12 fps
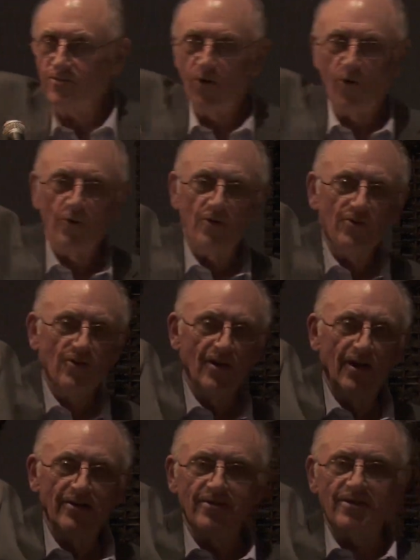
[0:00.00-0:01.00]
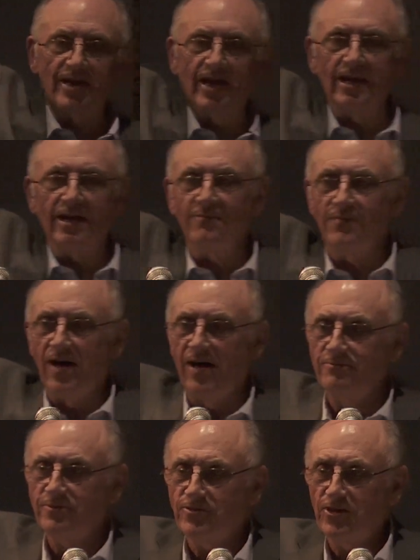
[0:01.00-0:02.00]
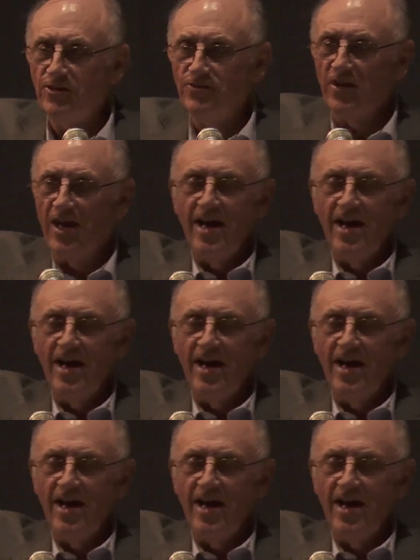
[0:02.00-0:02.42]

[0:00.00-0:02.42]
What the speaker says: going to London and getting involved with these